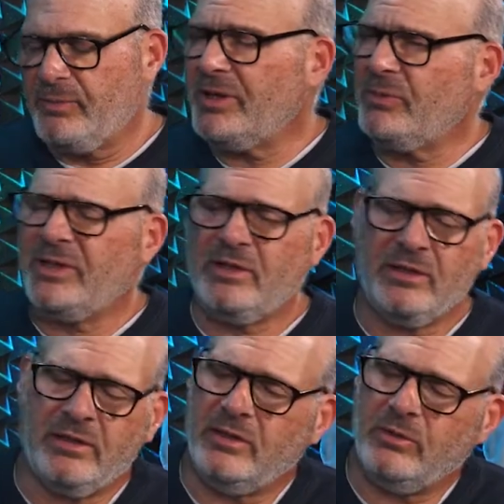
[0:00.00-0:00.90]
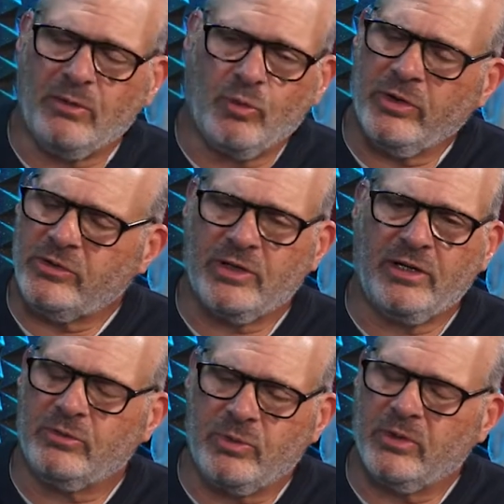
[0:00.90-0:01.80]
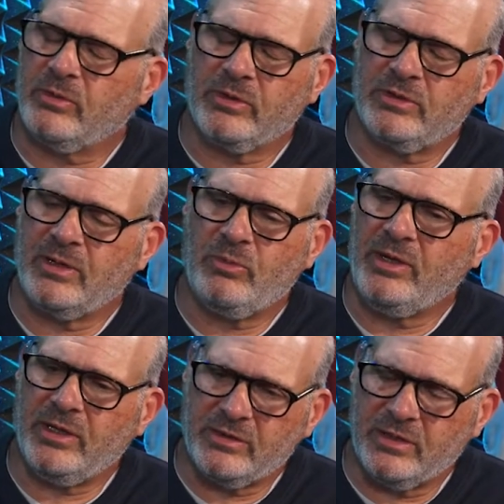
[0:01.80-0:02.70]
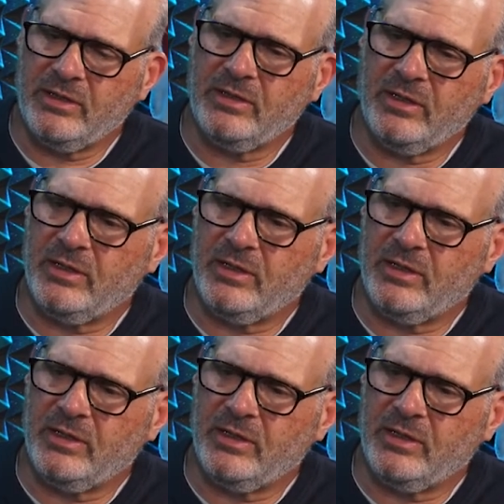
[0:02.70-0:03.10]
by the way, the Rothschilds were the same way. They send,